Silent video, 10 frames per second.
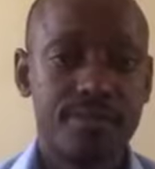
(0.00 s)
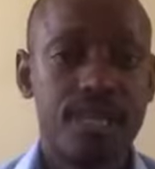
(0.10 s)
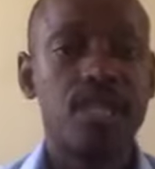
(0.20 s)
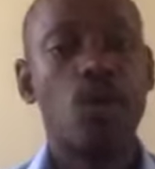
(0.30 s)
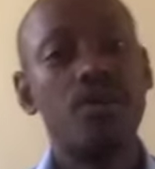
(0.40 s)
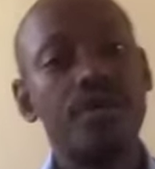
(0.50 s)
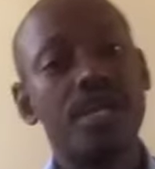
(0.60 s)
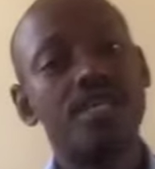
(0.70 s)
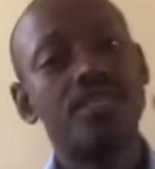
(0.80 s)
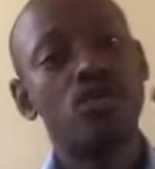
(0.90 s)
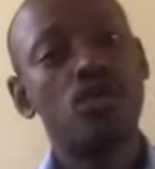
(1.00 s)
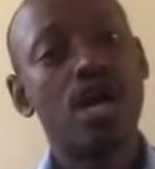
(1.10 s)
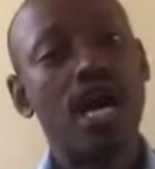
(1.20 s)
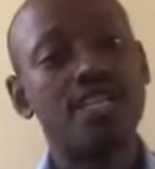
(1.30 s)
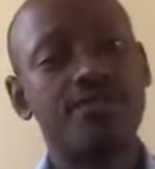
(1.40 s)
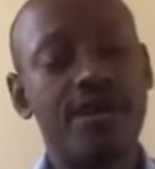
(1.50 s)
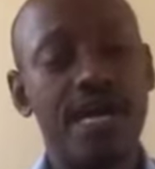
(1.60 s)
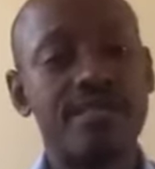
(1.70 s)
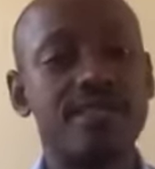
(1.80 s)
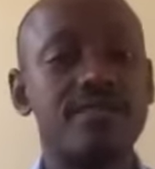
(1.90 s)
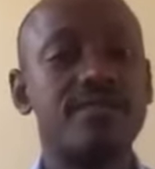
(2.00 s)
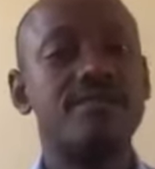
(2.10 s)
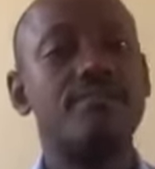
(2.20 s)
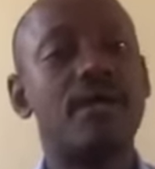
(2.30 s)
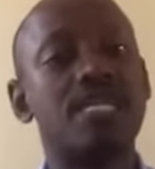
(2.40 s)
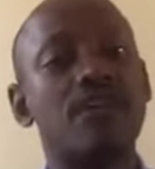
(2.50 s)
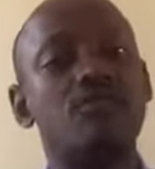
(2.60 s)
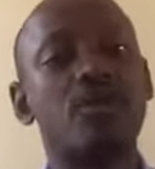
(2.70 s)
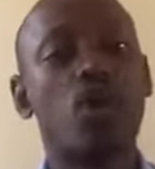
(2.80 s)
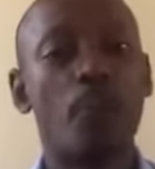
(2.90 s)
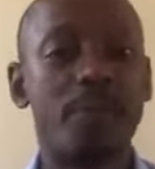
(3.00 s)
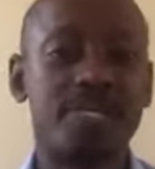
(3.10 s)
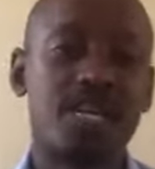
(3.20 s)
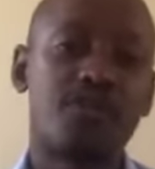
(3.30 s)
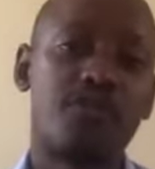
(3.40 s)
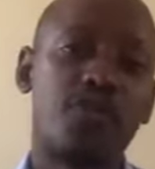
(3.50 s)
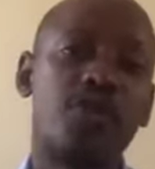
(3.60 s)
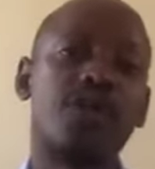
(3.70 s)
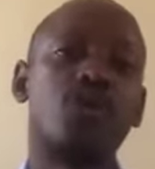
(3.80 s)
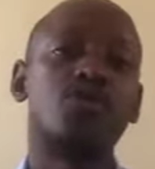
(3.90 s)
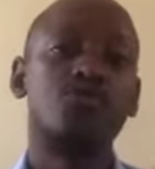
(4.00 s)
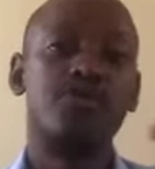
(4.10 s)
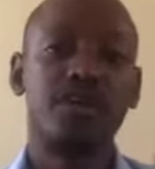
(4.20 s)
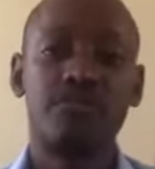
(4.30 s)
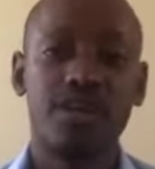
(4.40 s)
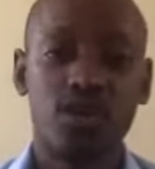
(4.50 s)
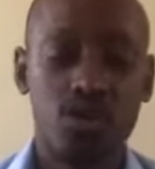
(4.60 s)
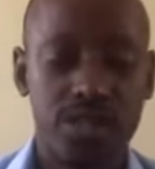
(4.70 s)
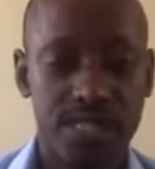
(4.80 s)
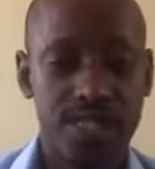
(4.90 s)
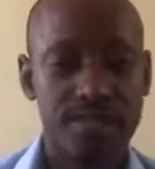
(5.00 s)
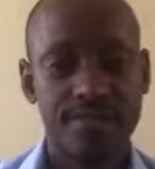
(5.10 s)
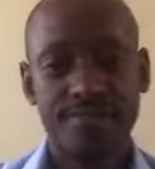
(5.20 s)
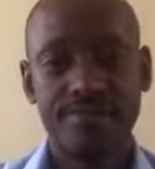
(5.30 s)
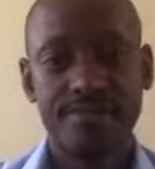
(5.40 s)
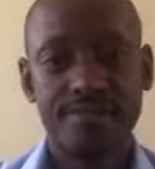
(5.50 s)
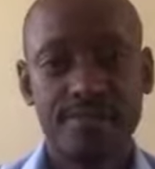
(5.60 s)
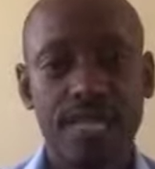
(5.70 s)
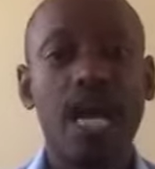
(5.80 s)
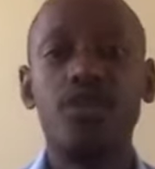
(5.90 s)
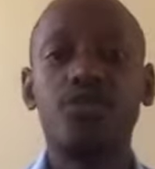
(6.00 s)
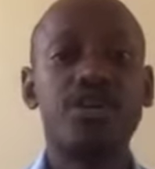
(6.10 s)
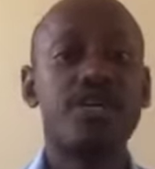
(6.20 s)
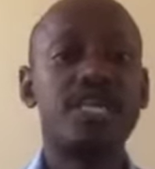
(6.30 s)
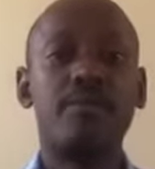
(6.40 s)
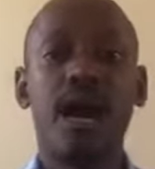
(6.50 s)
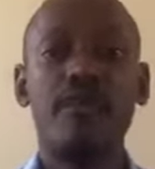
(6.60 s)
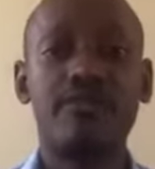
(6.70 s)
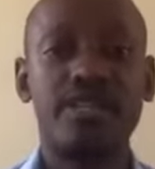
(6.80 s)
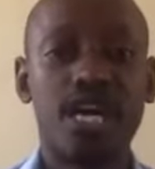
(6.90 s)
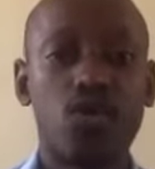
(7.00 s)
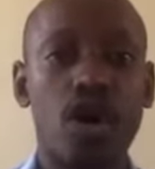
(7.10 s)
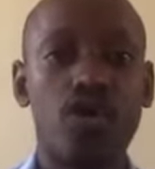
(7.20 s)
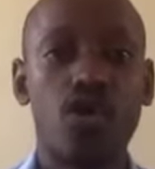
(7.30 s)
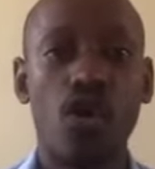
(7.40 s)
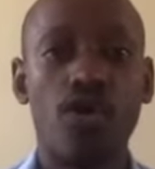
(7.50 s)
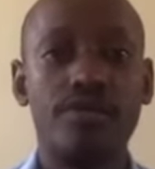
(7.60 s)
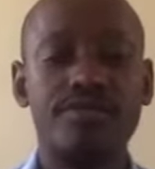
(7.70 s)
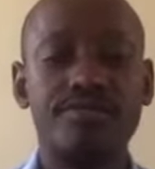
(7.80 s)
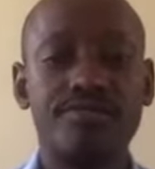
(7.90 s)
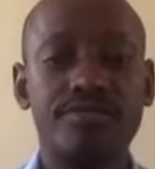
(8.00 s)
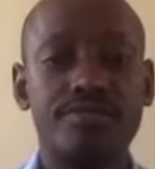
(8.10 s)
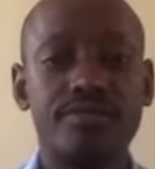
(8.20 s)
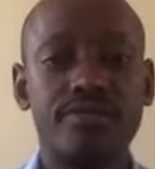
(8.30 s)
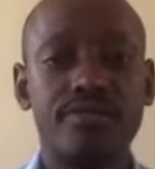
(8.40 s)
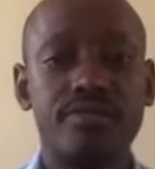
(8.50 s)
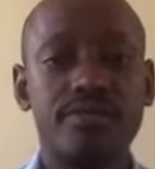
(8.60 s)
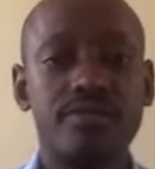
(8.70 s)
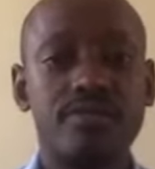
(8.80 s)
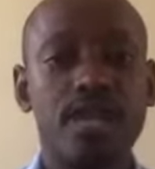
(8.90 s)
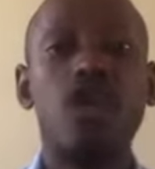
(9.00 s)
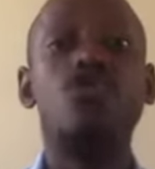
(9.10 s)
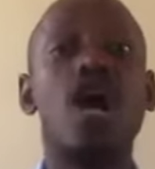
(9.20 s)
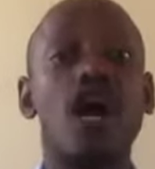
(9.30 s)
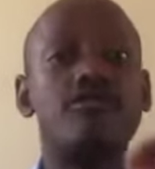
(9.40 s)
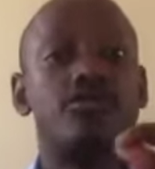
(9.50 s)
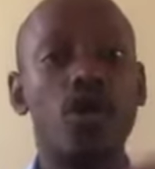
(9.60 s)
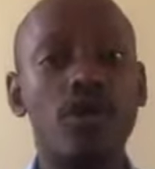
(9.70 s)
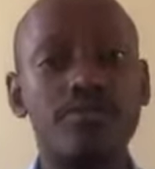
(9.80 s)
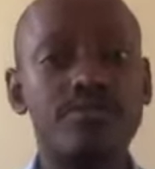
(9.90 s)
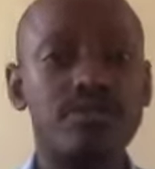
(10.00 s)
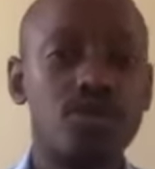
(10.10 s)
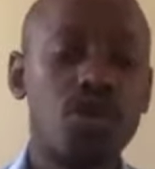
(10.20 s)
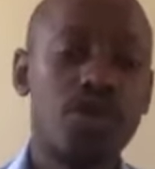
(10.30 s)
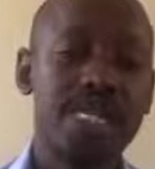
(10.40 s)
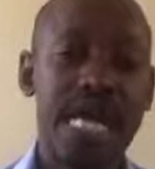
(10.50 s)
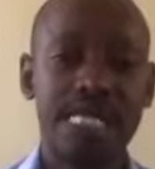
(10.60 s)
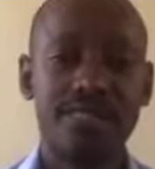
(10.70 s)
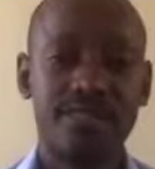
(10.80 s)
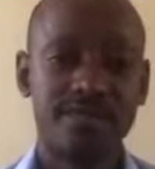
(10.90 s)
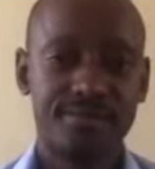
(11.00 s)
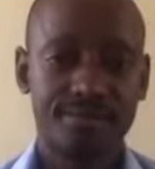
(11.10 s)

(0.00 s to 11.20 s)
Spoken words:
The one that doesn't look as fat might have to be compensated for the one that looks very, very good. And you sell them average at one go. And you have your returns.